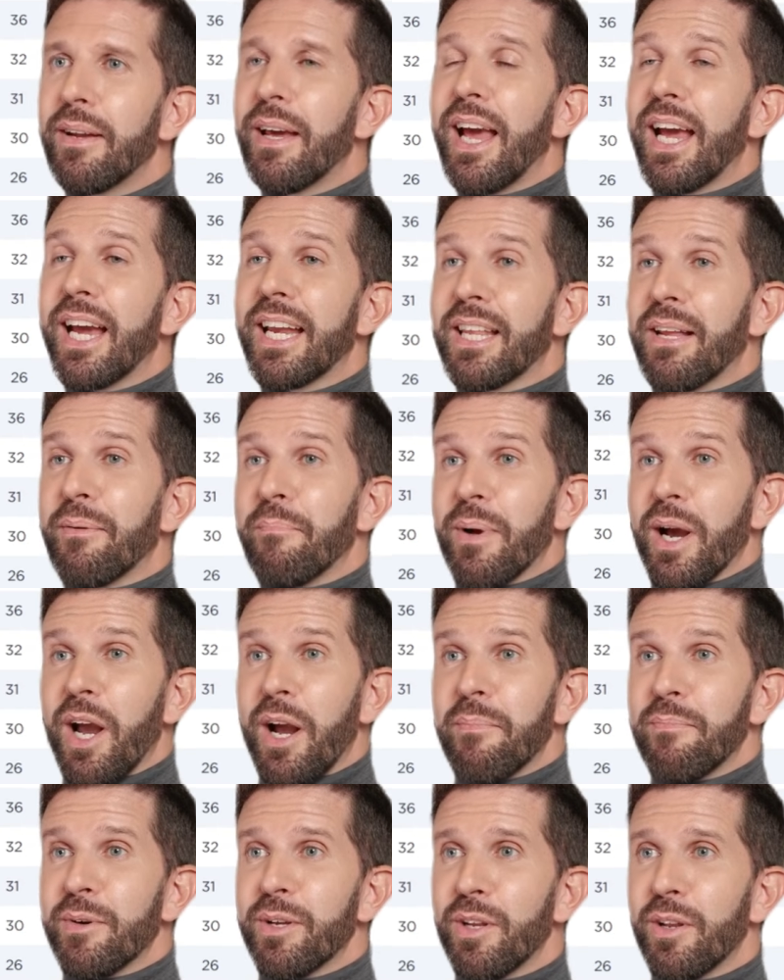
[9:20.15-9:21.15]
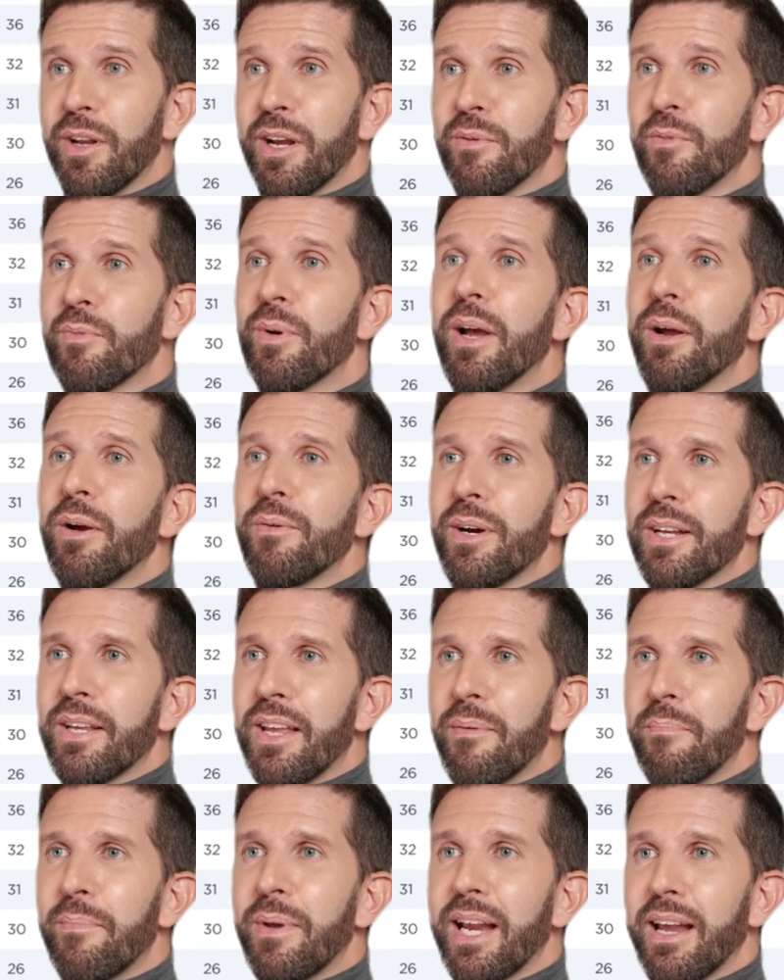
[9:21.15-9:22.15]
Adding popular and relevant
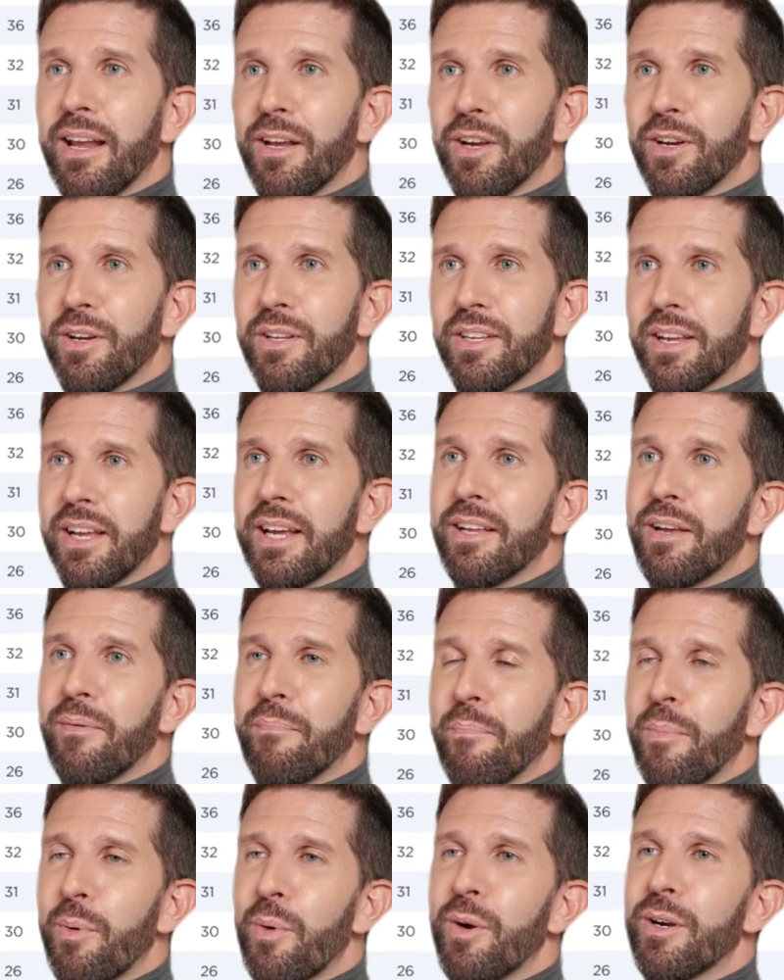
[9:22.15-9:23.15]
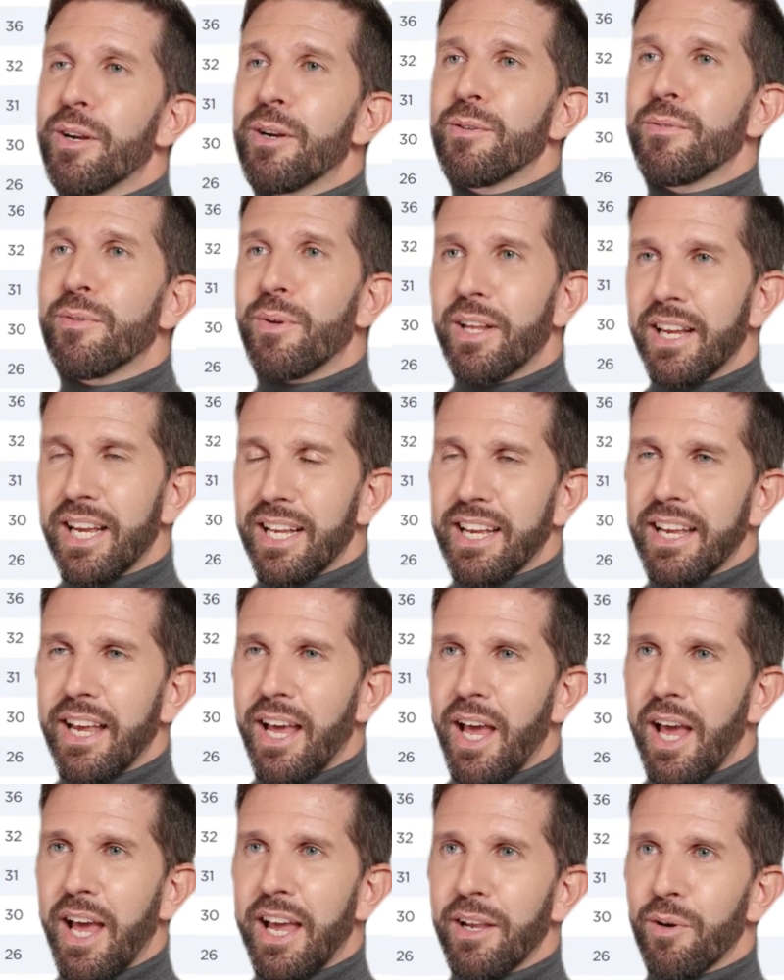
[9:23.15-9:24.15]
competitors is important for getting
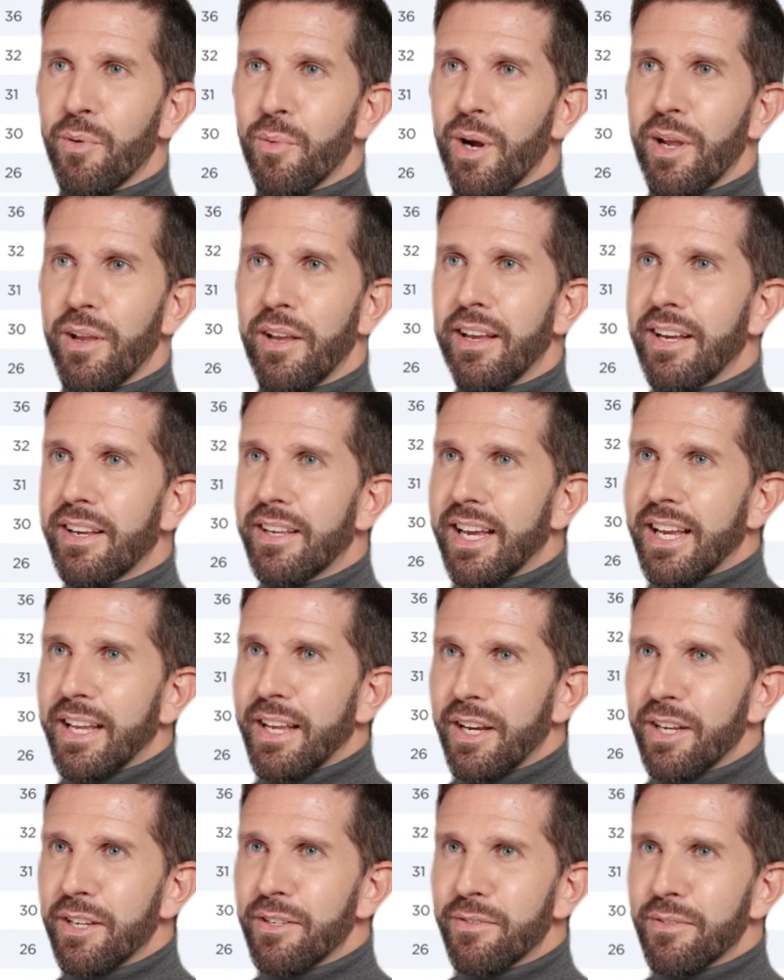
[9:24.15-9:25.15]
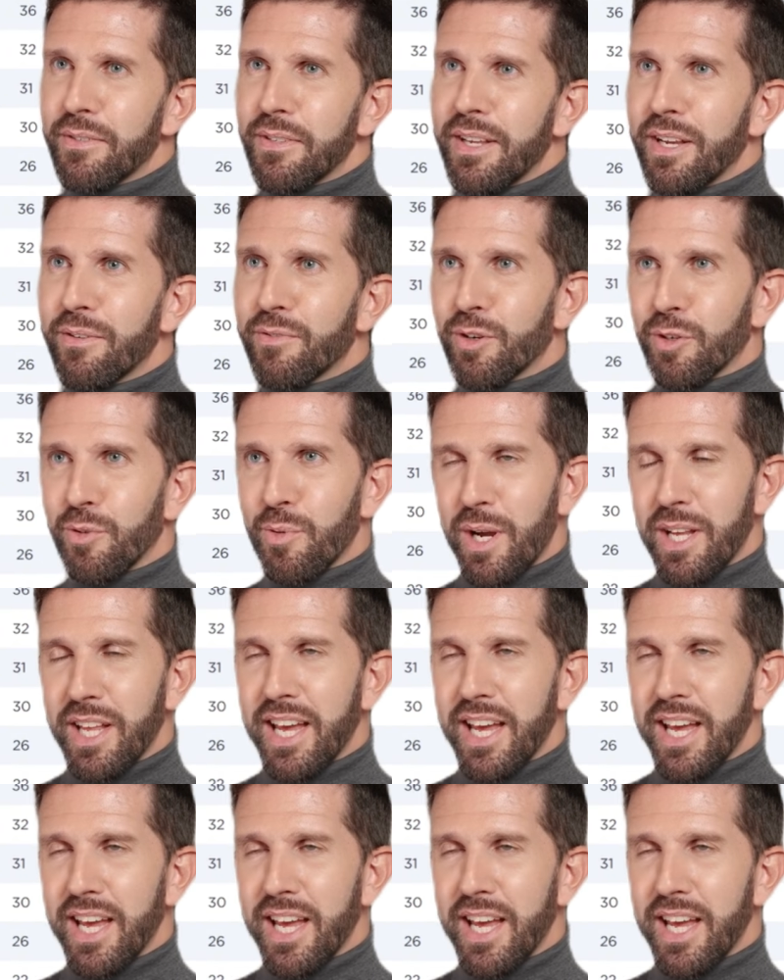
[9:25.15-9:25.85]
high-quality data. If you want